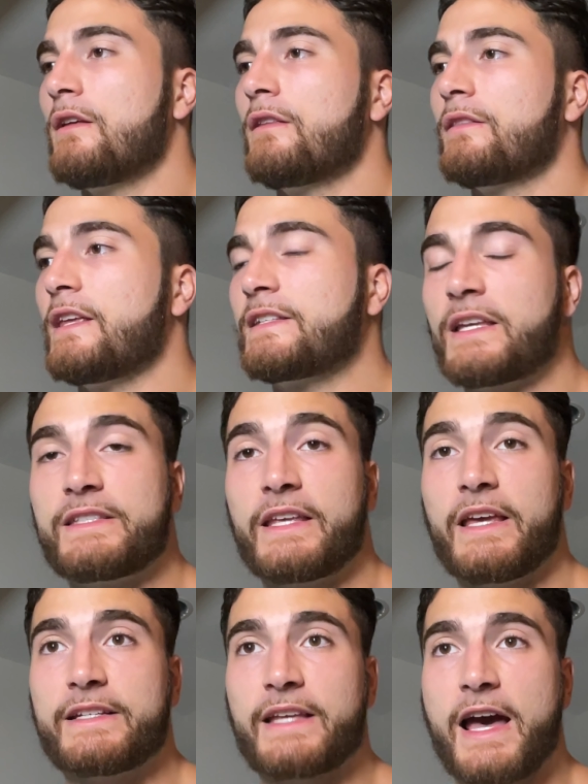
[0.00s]
this is the
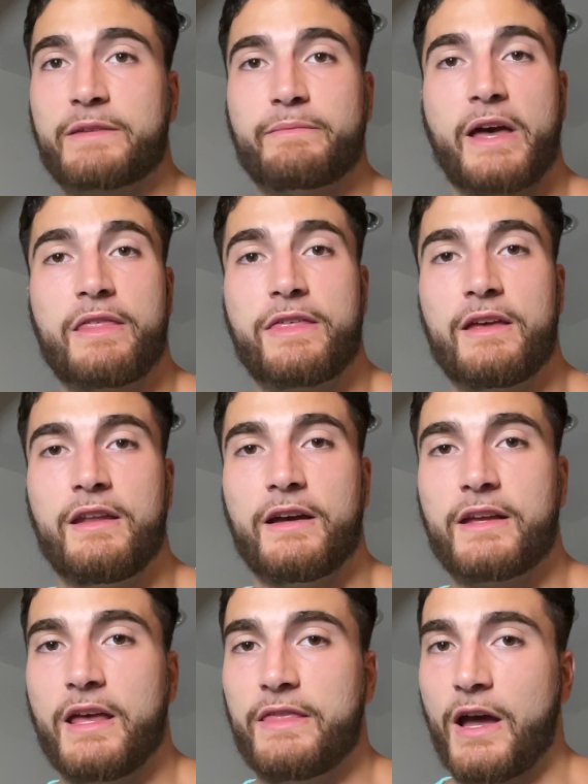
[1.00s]
exact method,
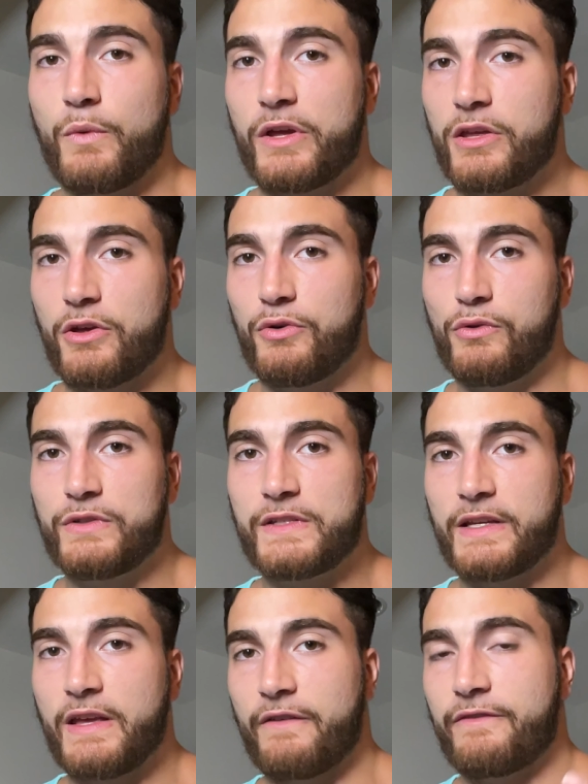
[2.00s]
again, that we use
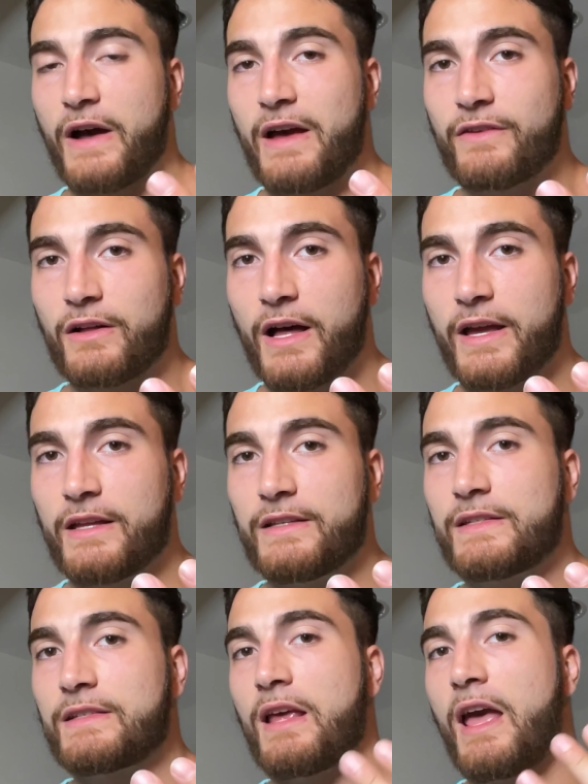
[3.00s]
to get 5
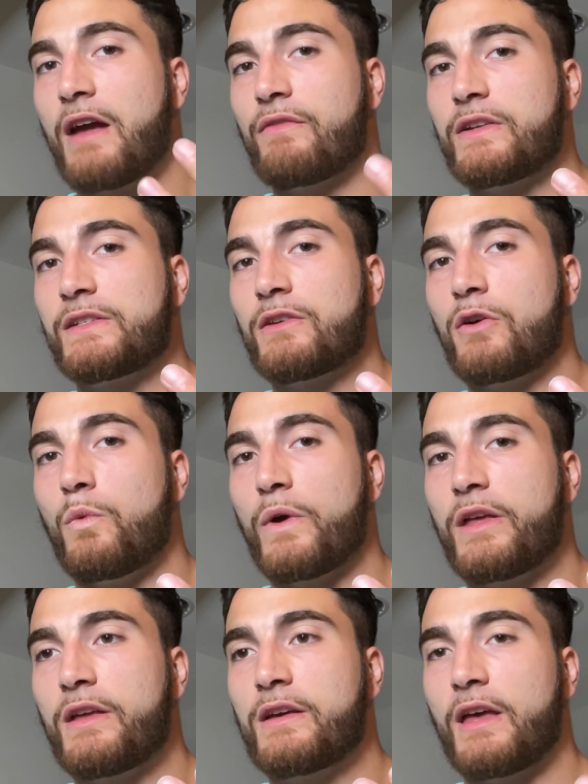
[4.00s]
clients every single
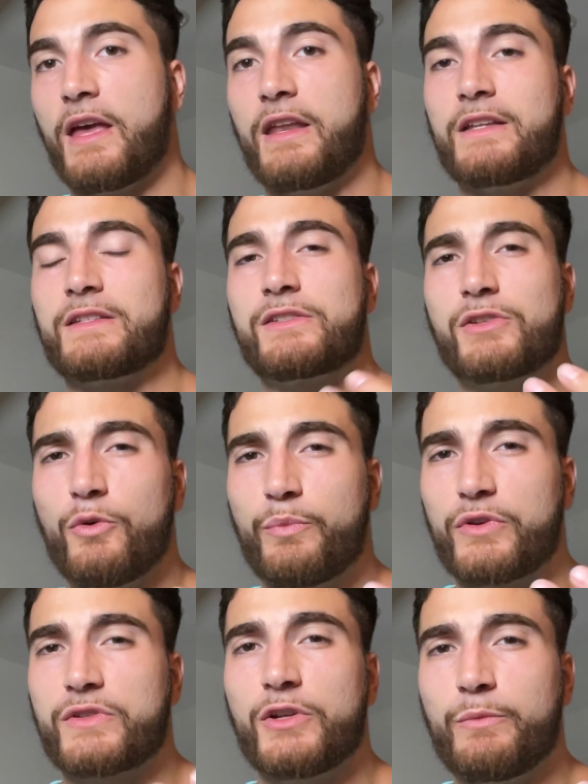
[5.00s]
week. And it's
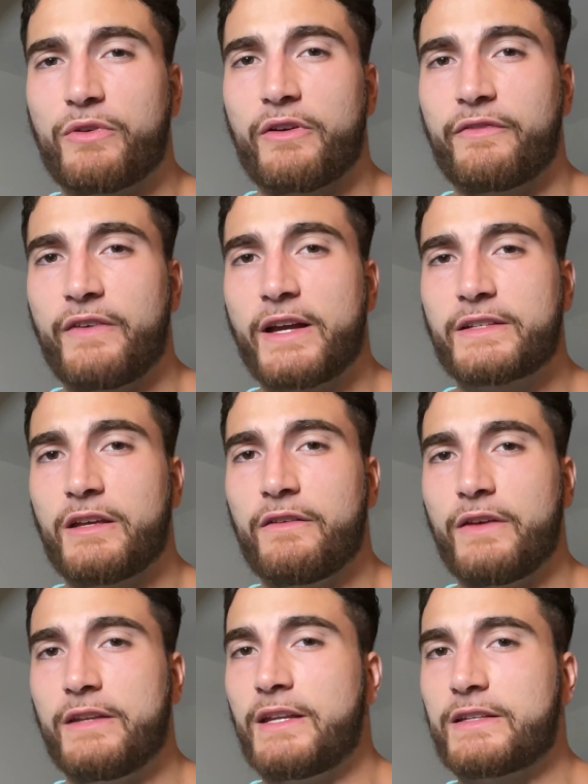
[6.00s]
super
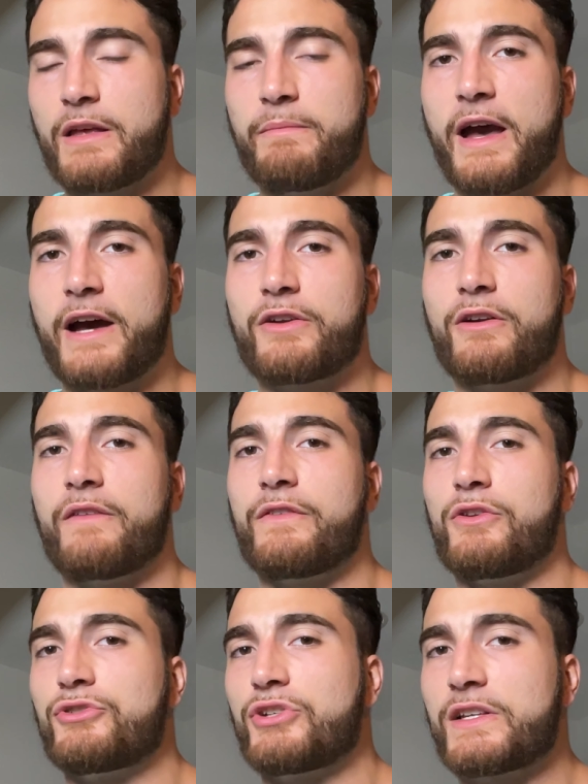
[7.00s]
effective. It doesn't matter if
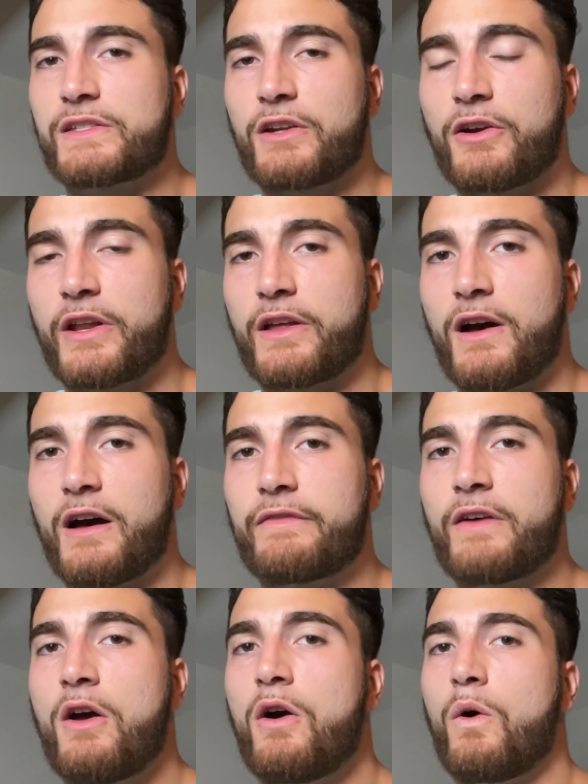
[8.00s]
you're just starting
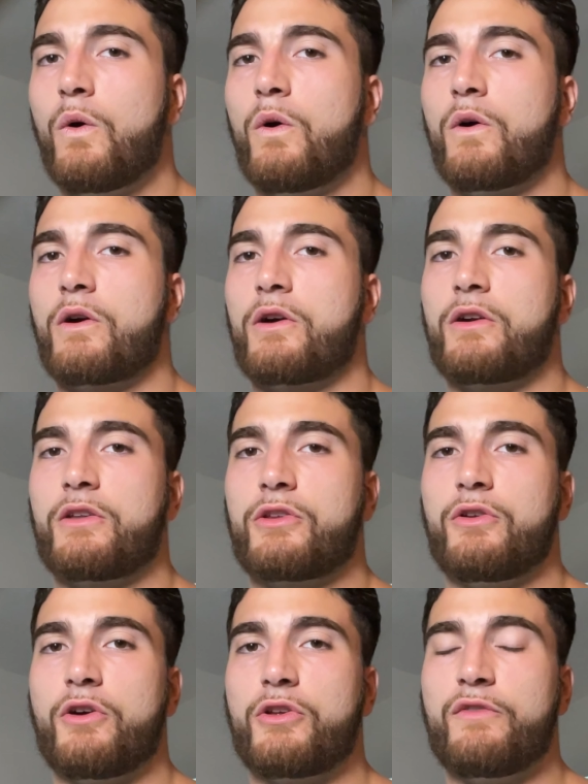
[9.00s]
off or,
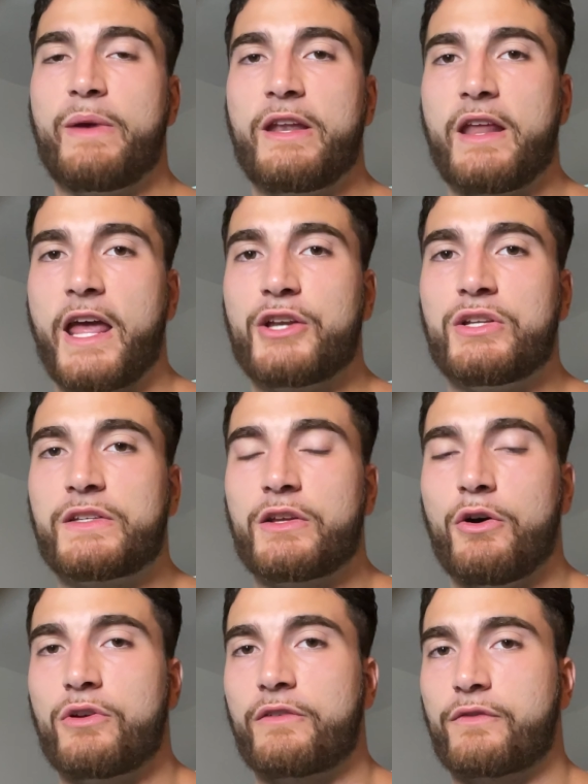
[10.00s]
you've been an agency
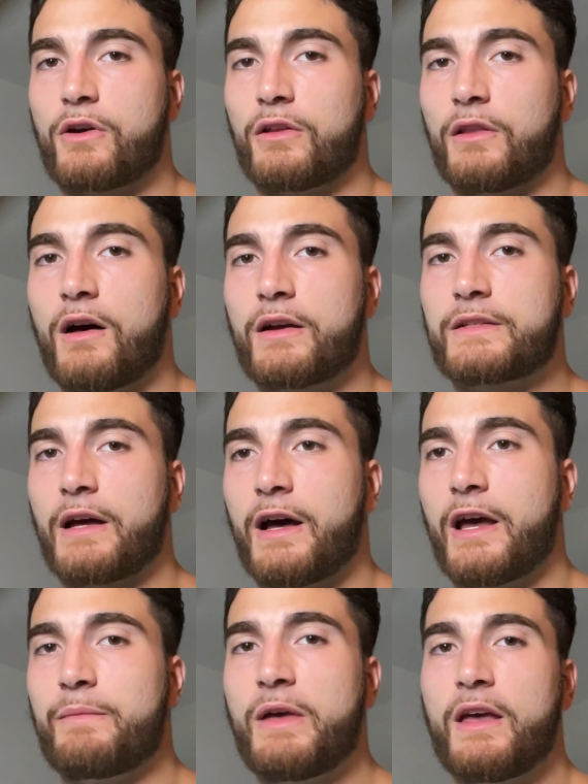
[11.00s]
owner for a long
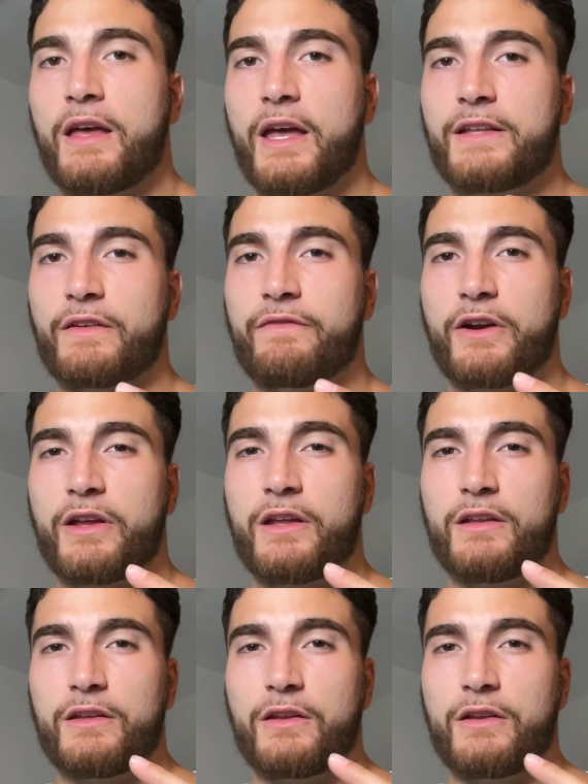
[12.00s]
time. It's a very,